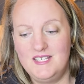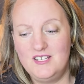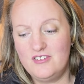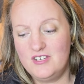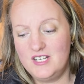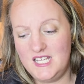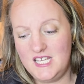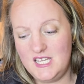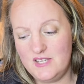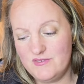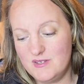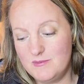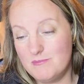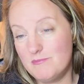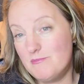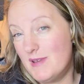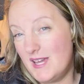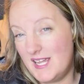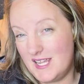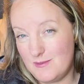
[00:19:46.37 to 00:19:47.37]
You can
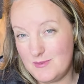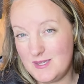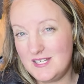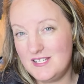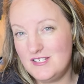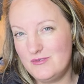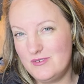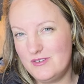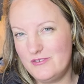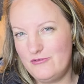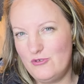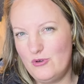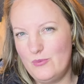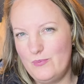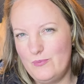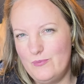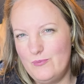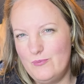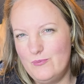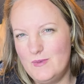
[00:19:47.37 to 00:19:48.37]
even maybe do a
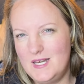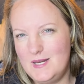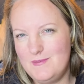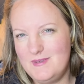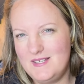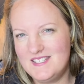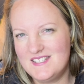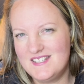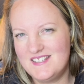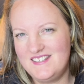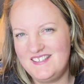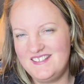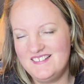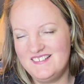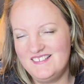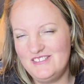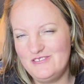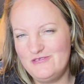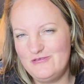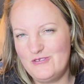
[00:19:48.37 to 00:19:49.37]
4 millimeter
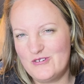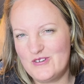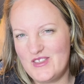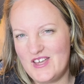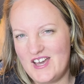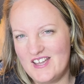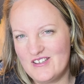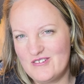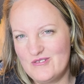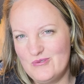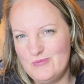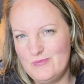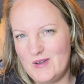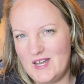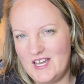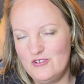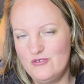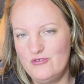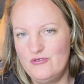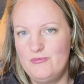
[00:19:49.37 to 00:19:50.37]
needle for the icord
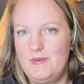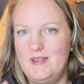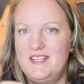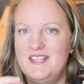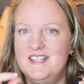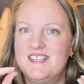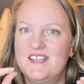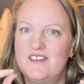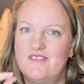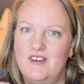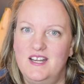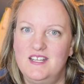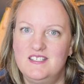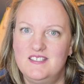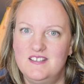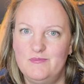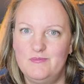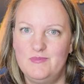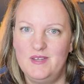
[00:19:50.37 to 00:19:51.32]
bind off, but it's a great tip.